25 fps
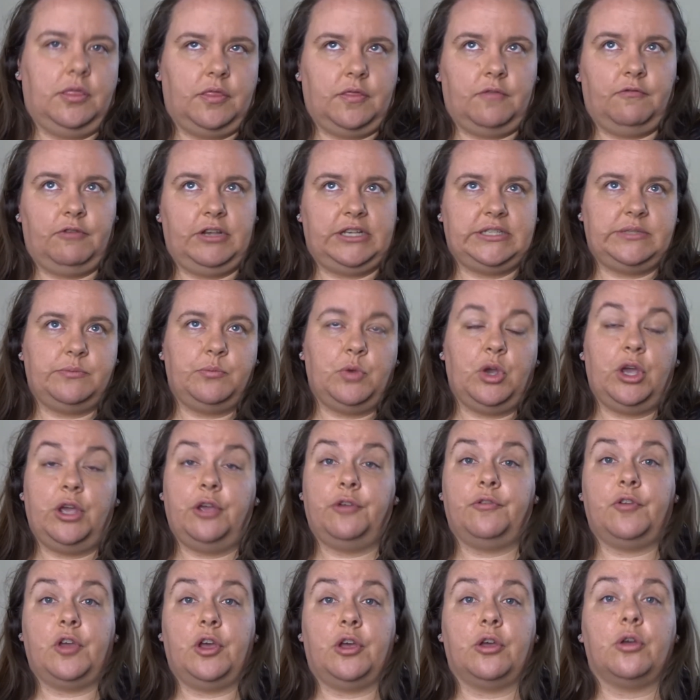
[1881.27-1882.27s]
The reason
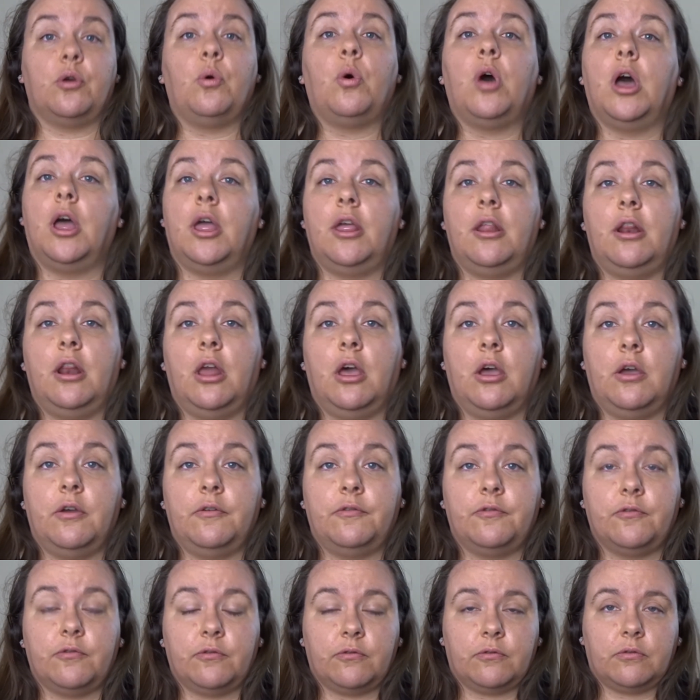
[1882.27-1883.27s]
why I've got quite a lot
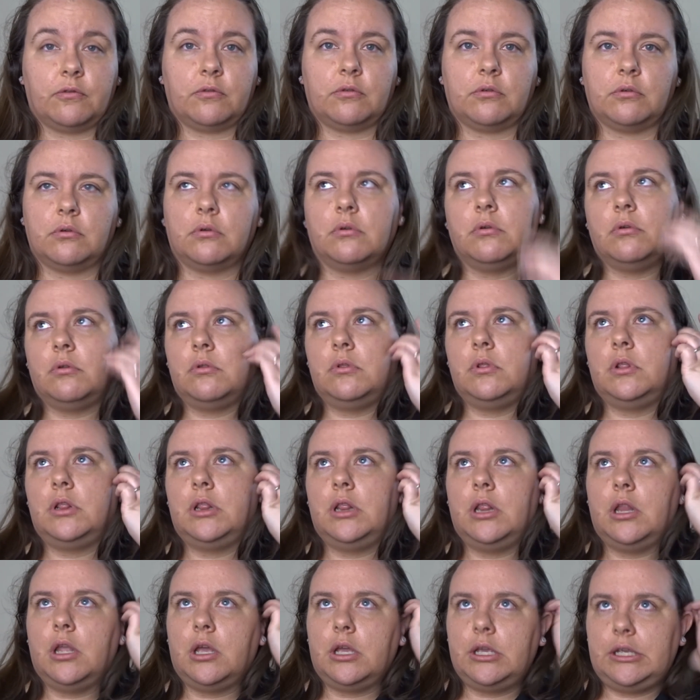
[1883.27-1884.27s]
of
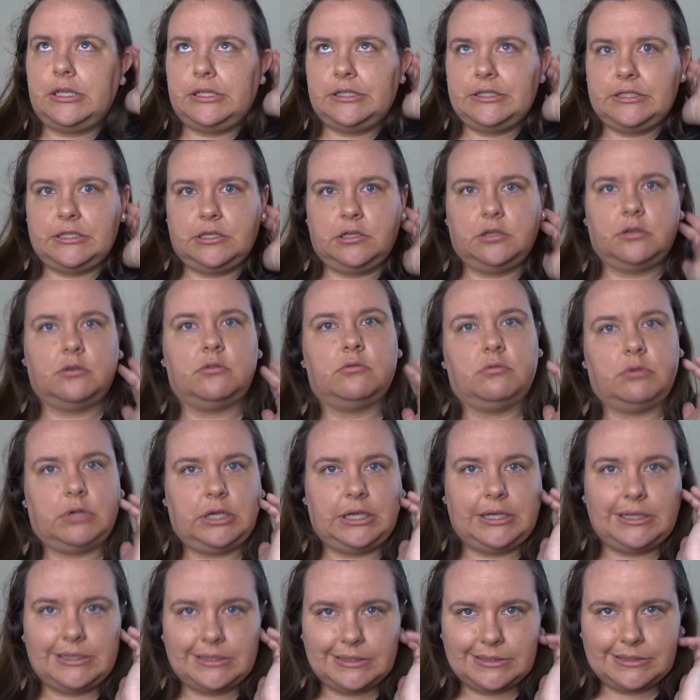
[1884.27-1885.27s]
lighter
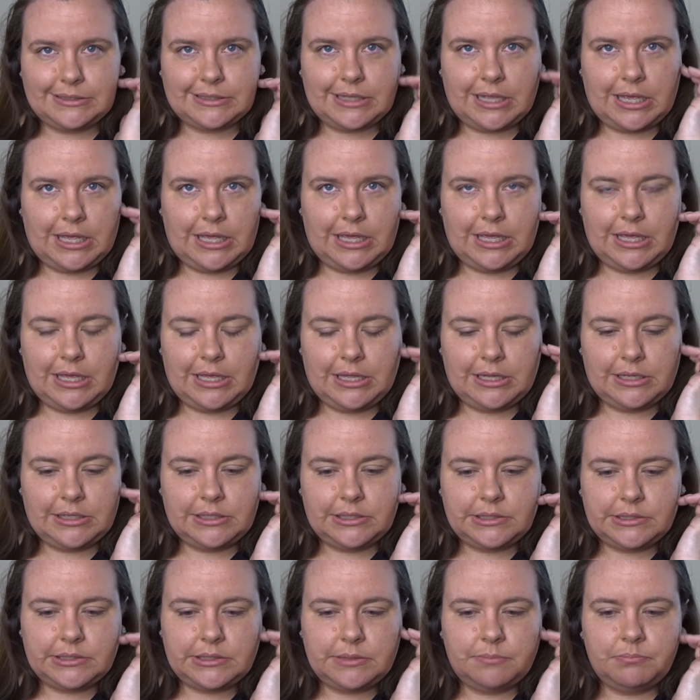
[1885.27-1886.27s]
greens
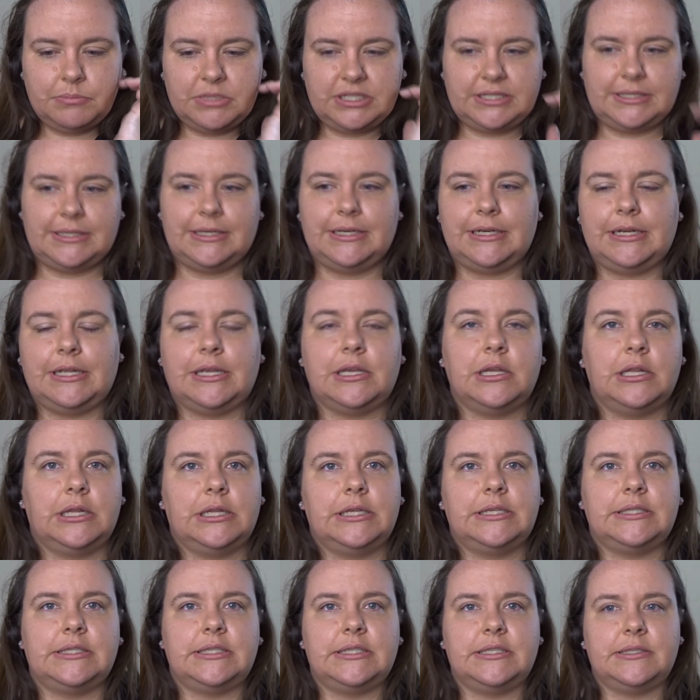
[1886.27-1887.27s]
and mustardy
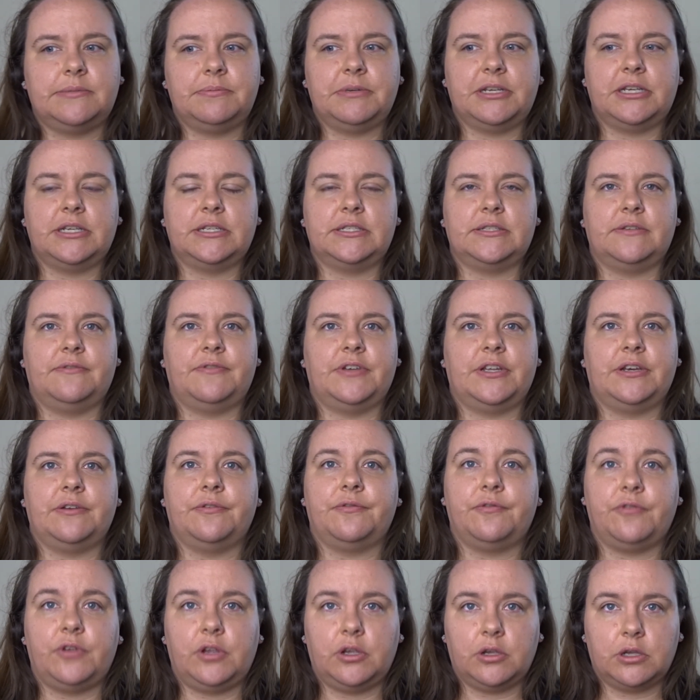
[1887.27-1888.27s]
colours is because I've had a
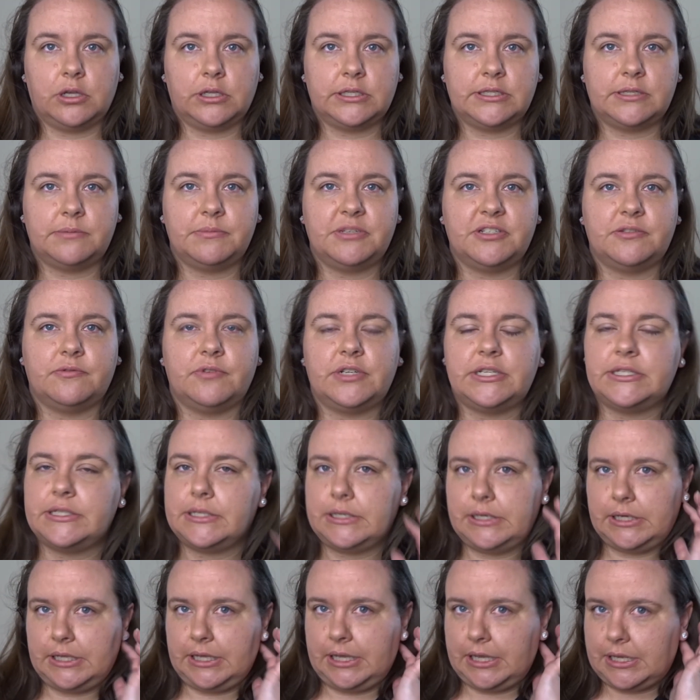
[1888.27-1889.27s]
few customers
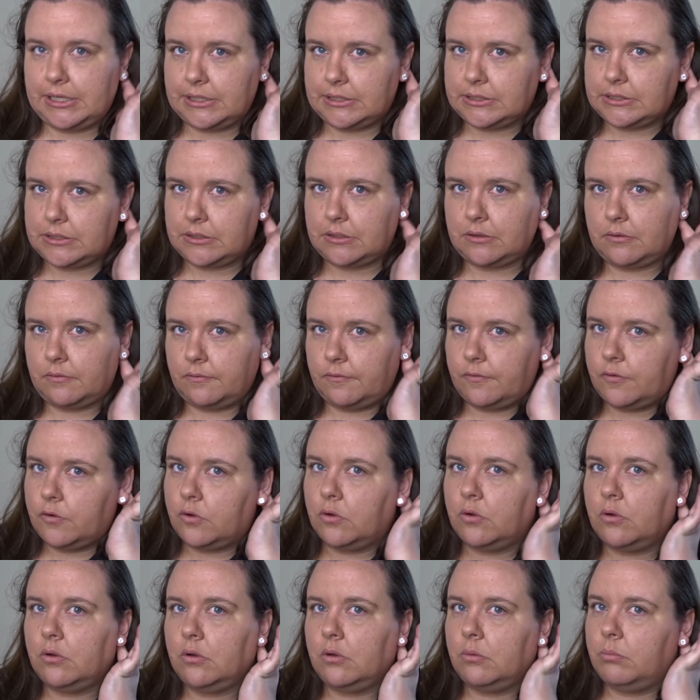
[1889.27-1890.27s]
recently ask
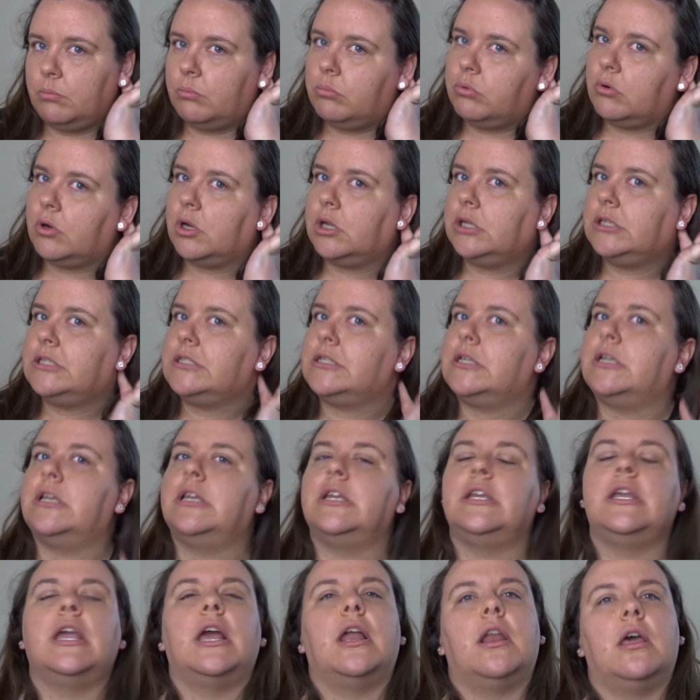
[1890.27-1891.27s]
for brighter
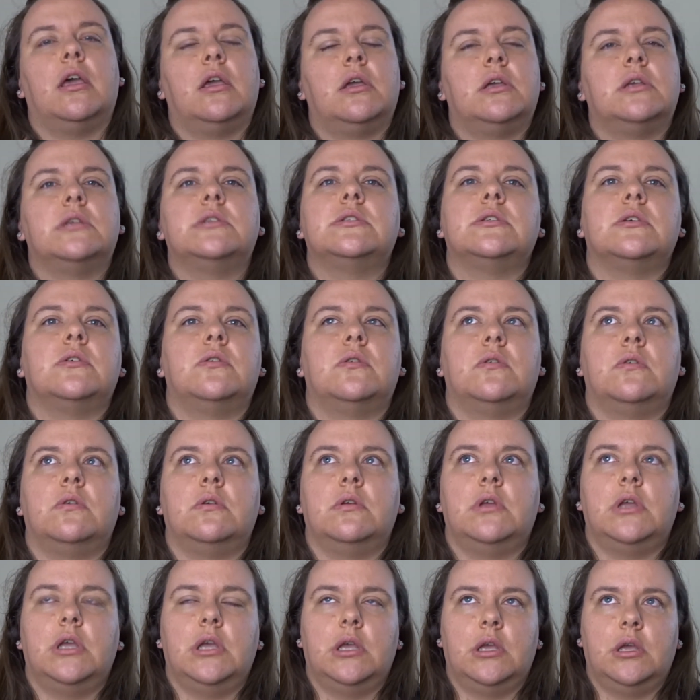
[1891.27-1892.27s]
yellows
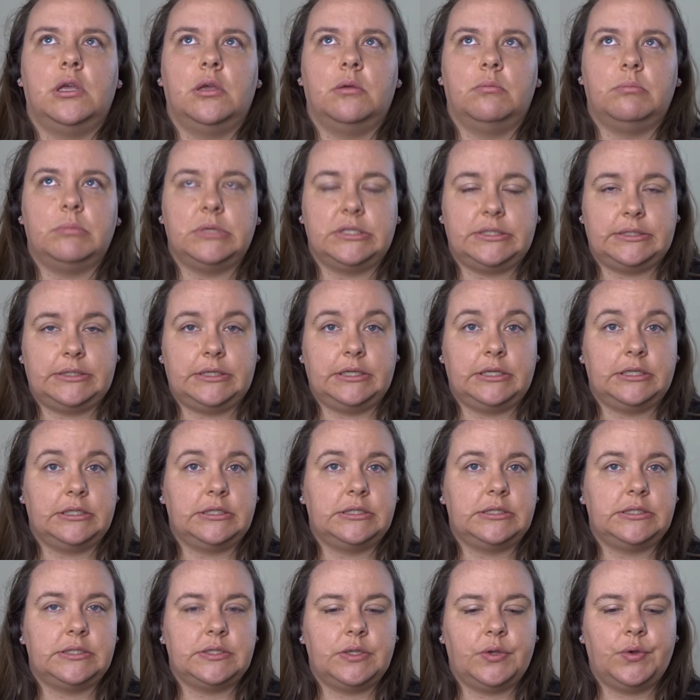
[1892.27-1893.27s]
or
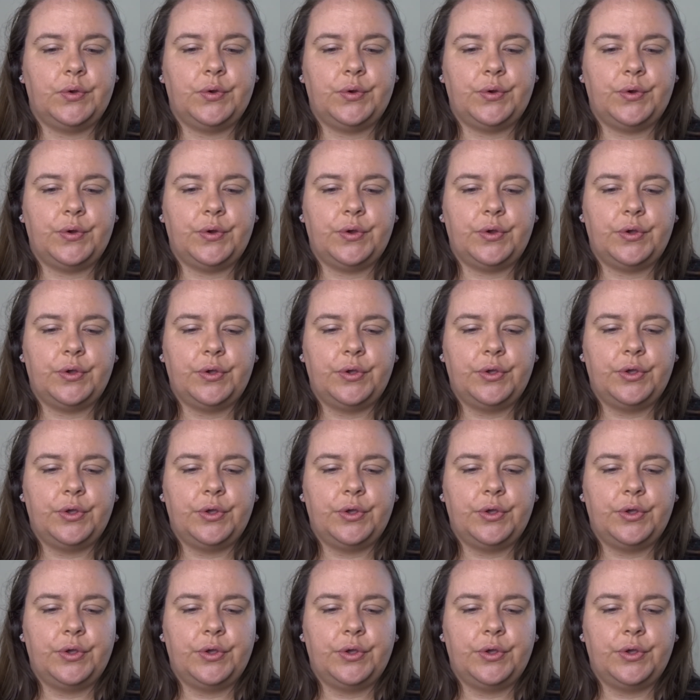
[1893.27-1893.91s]
mustards or